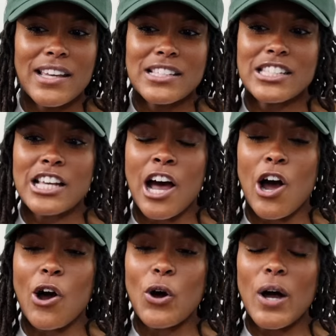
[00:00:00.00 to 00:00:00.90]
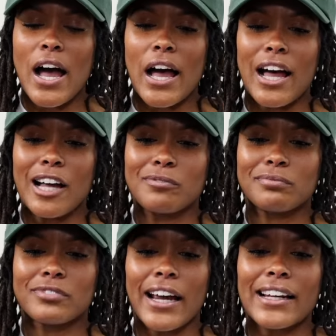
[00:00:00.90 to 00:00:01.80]
so
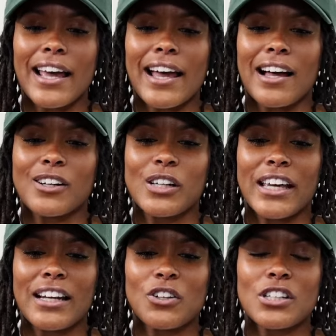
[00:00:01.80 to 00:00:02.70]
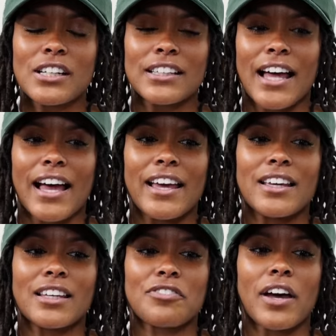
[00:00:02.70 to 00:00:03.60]
um, right now it'll look
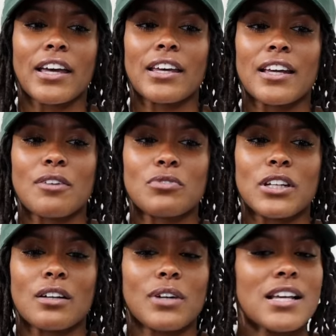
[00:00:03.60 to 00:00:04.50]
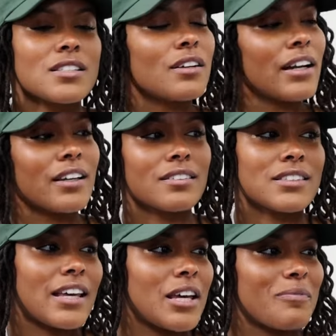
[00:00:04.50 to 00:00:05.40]
like if I get up, you know, well, I still got to
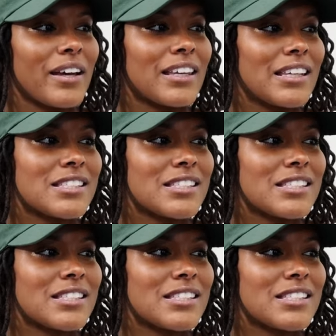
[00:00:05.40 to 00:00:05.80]
take care of my kids,